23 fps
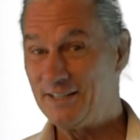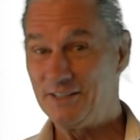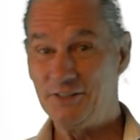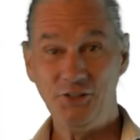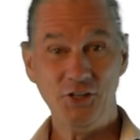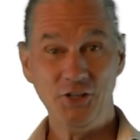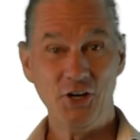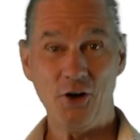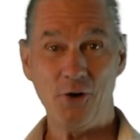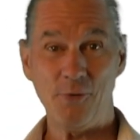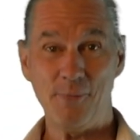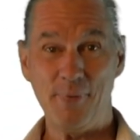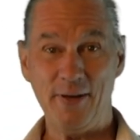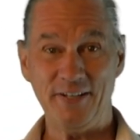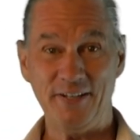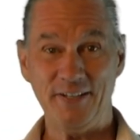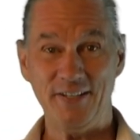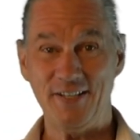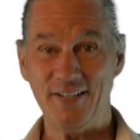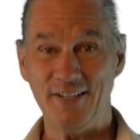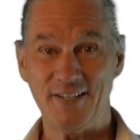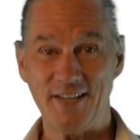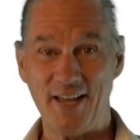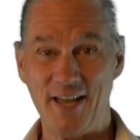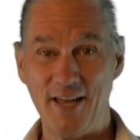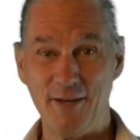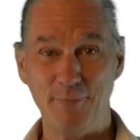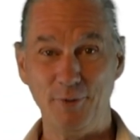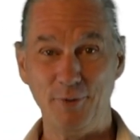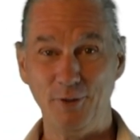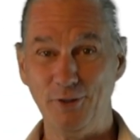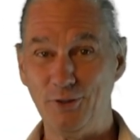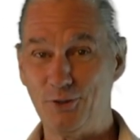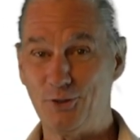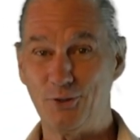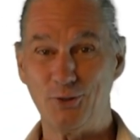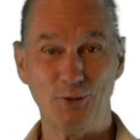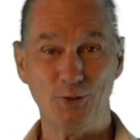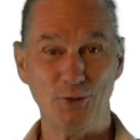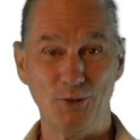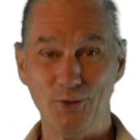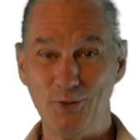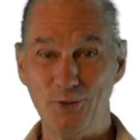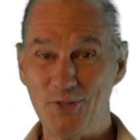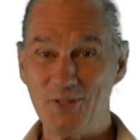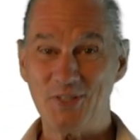Nobody is able
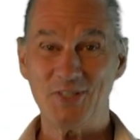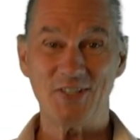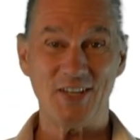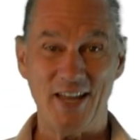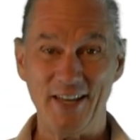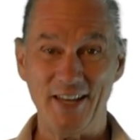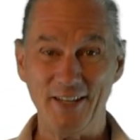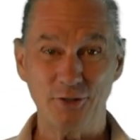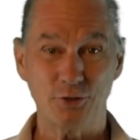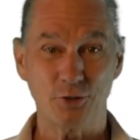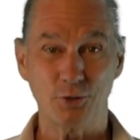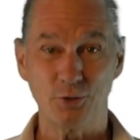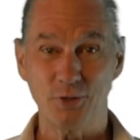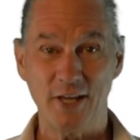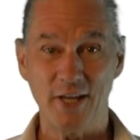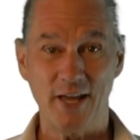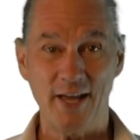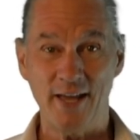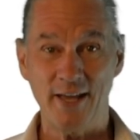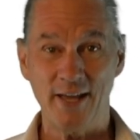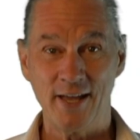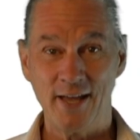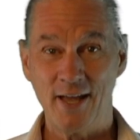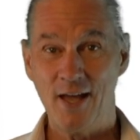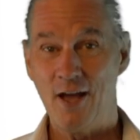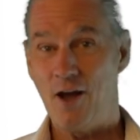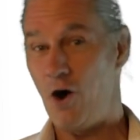to say today,